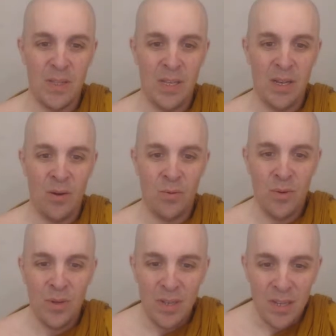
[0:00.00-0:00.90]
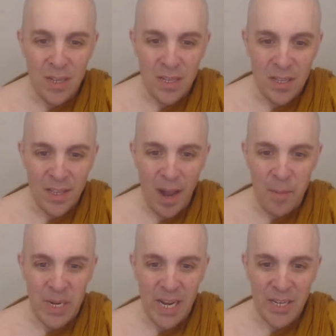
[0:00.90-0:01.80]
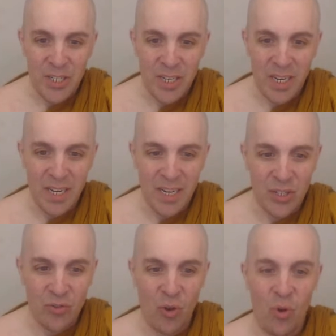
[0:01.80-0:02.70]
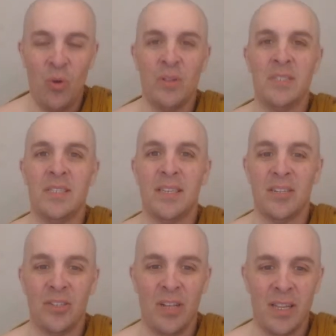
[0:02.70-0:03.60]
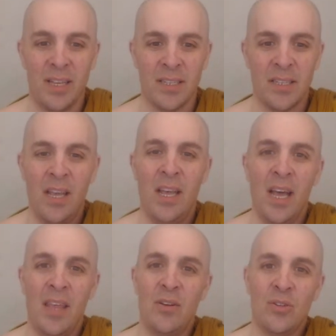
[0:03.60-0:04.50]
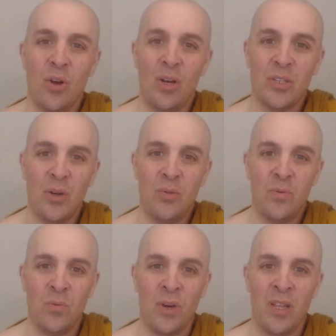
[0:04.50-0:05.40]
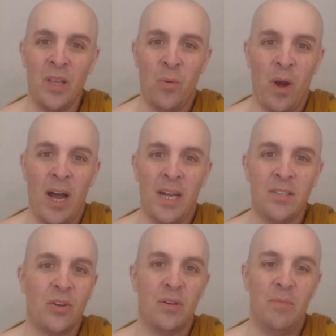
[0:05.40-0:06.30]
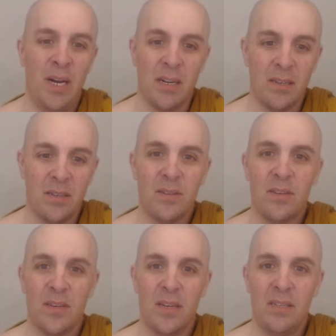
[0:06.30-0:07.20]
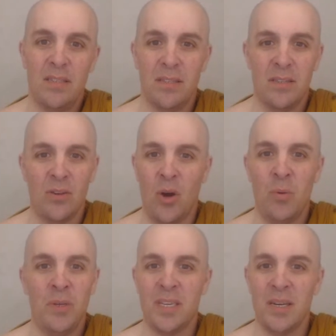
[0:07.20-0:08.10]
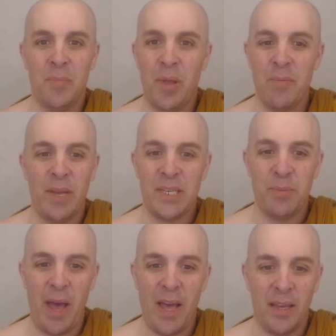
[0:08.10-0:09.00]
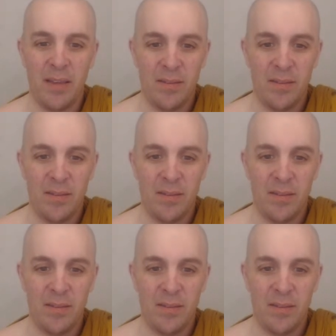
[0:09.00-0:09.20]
you know, domination and control and such like this. And there's also really wise, good monks. It's always going to be a mixed bag.